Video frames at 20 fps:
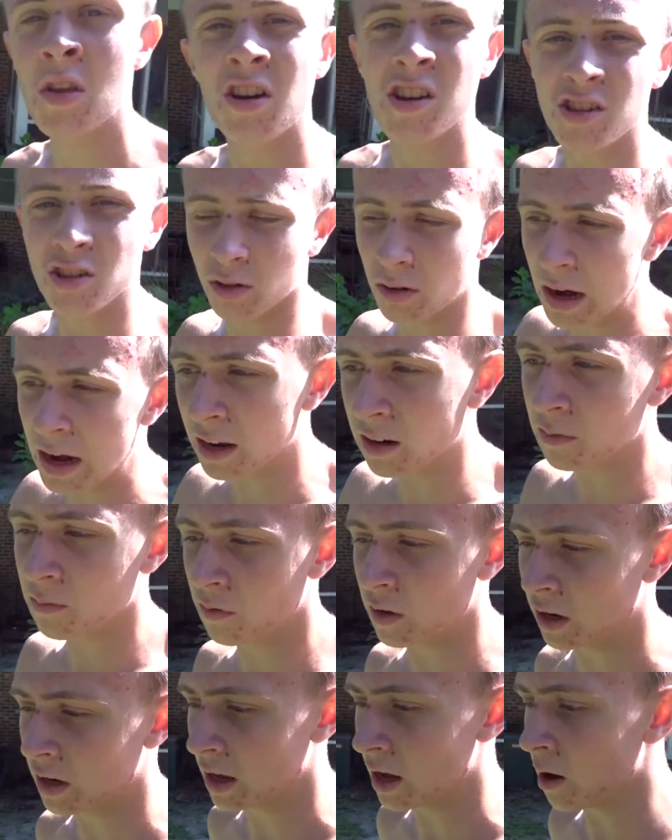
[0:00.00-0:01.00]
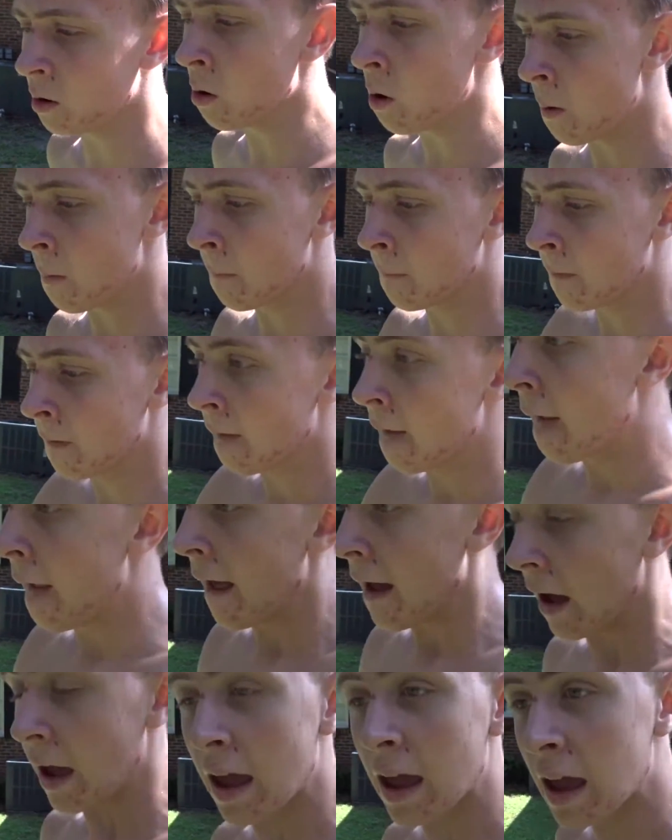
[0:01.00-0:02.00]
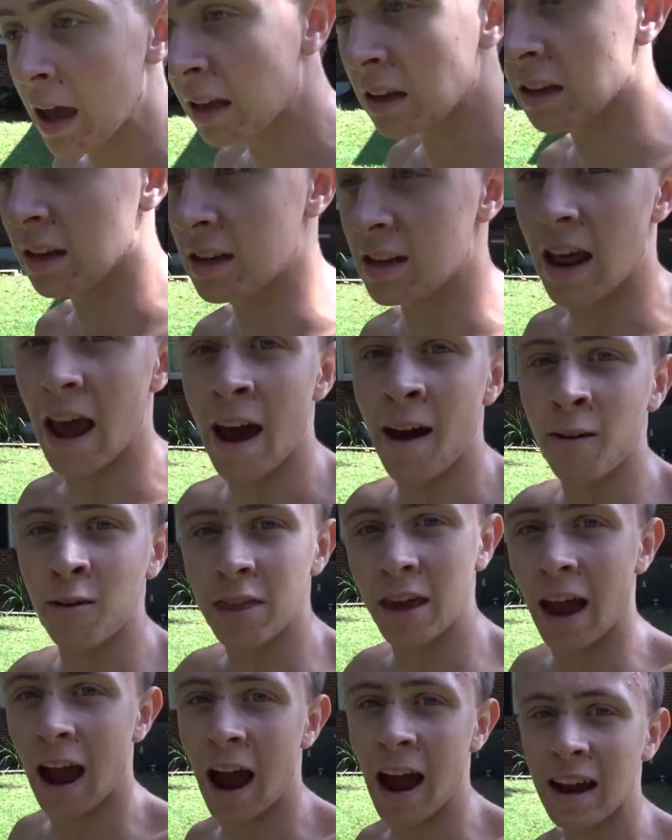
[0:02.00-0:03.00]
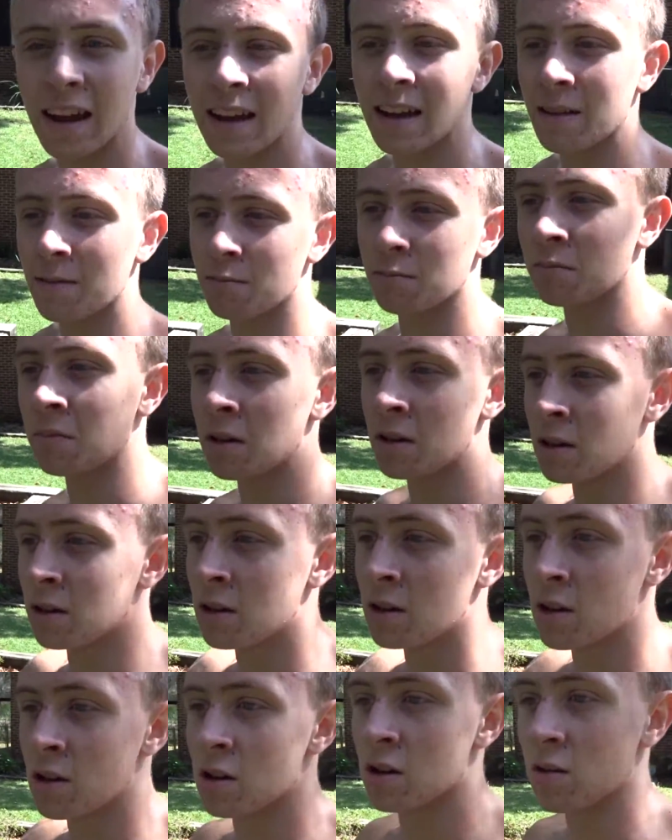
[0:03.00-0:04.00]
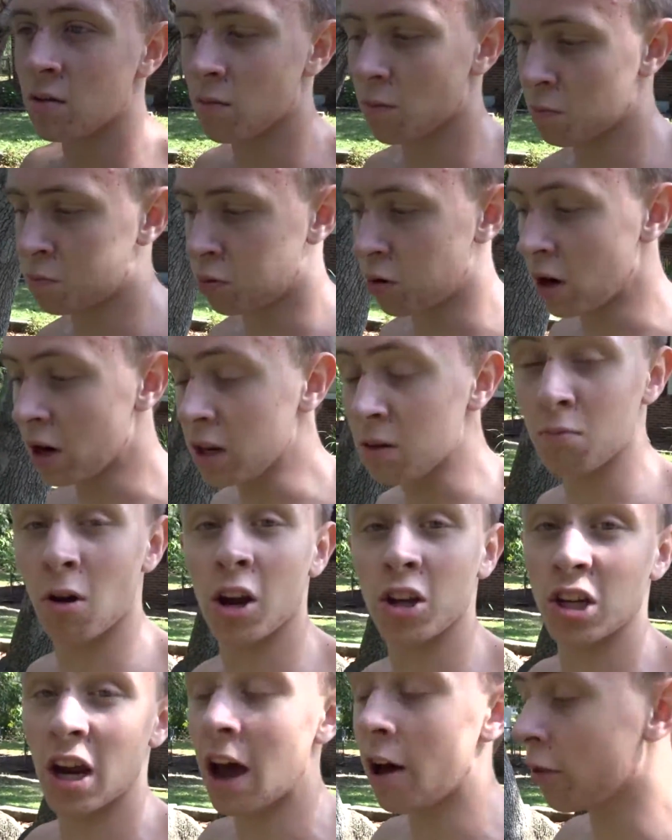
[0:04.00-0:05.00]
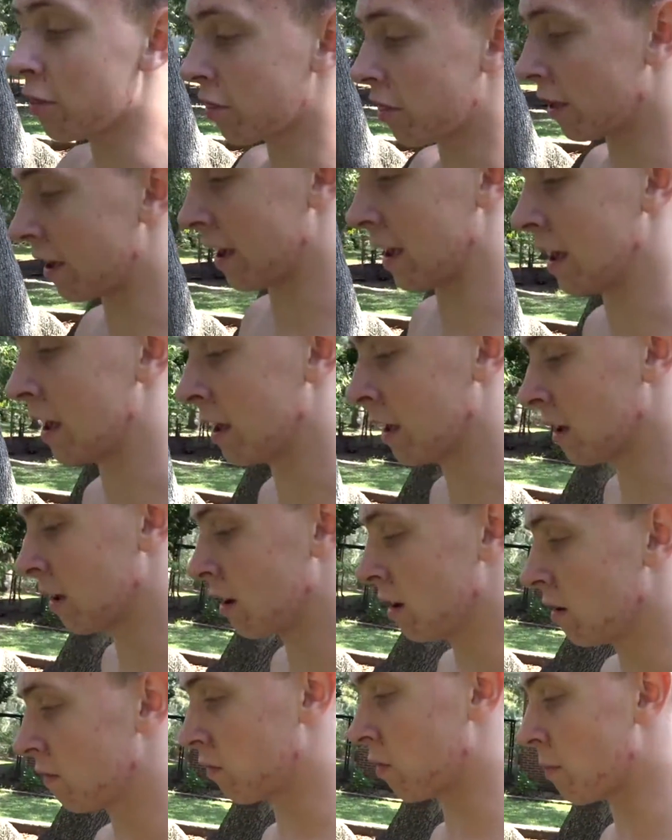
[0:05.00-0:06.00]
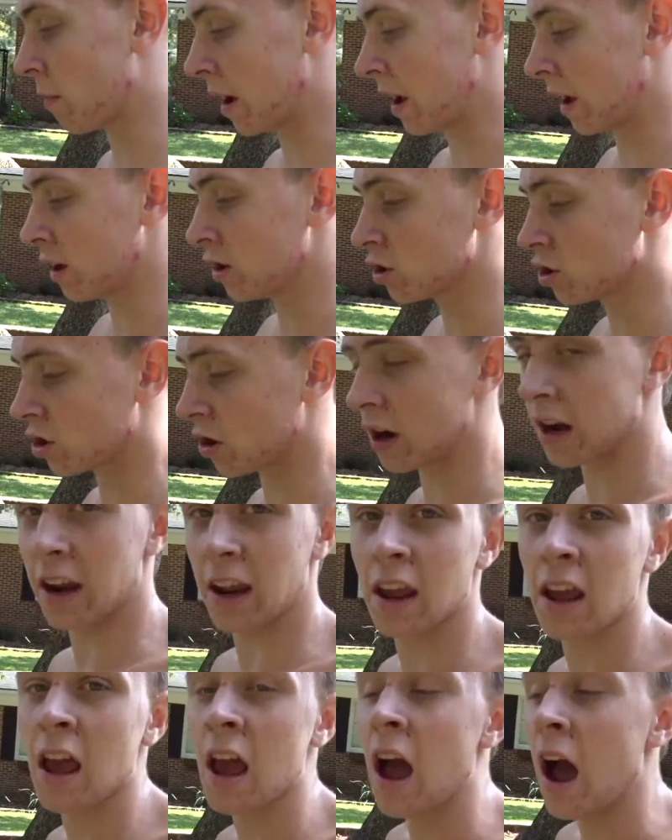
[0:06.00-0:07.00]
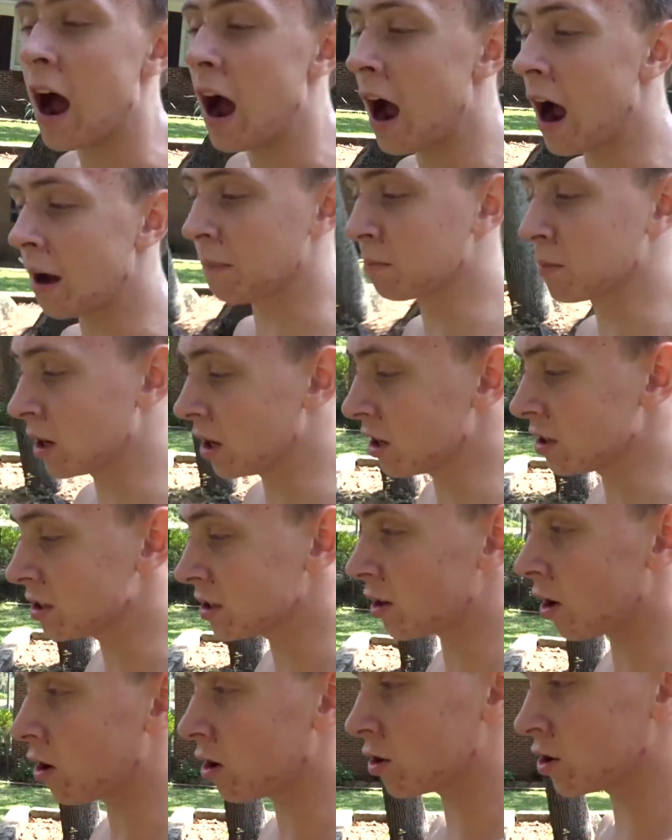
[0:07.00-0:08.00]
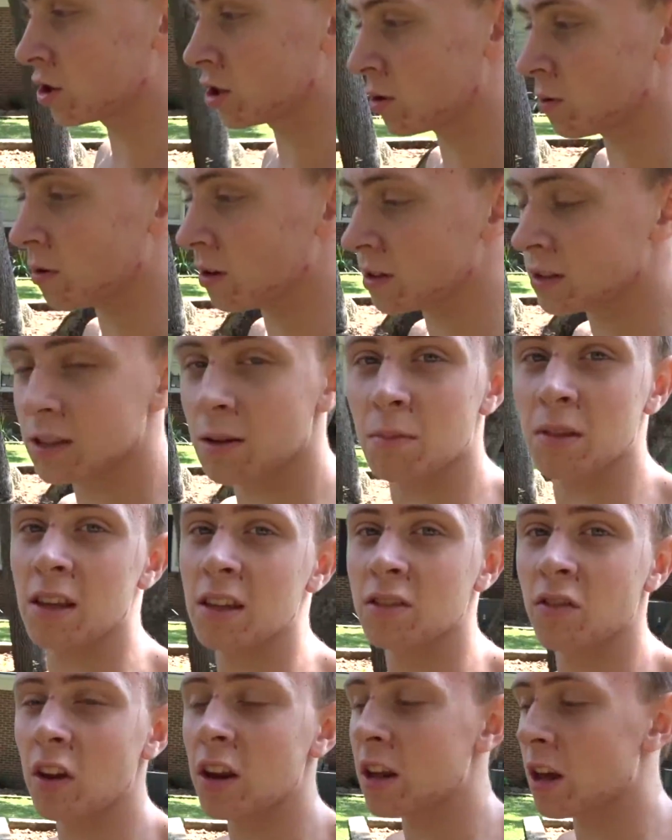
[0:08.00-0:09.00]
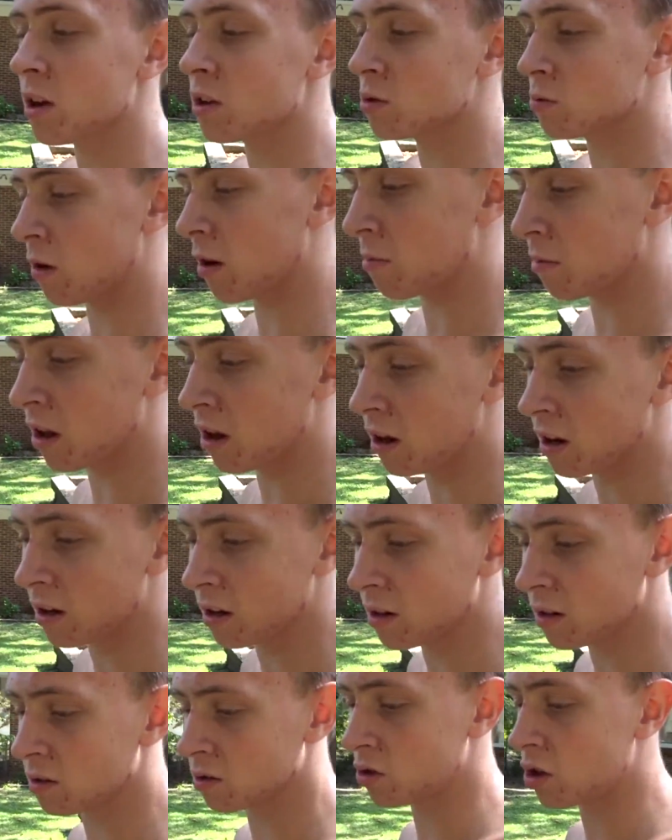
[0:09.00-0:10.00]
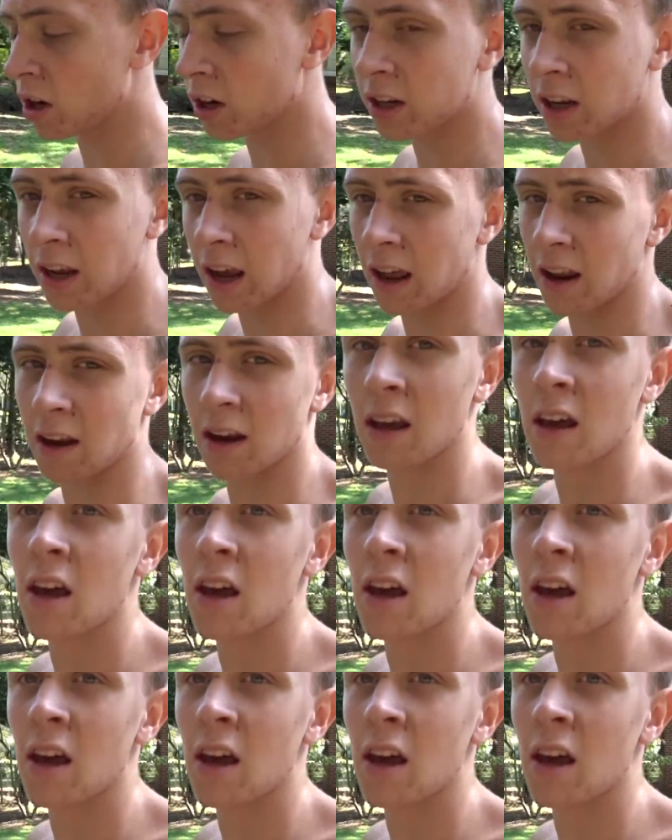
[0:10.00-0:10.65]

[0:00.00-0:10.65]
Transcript: It's a random video, and now that I am pretty much healthy from my injury, I'm gonna start doing some of these videos where I'm learning a trick again.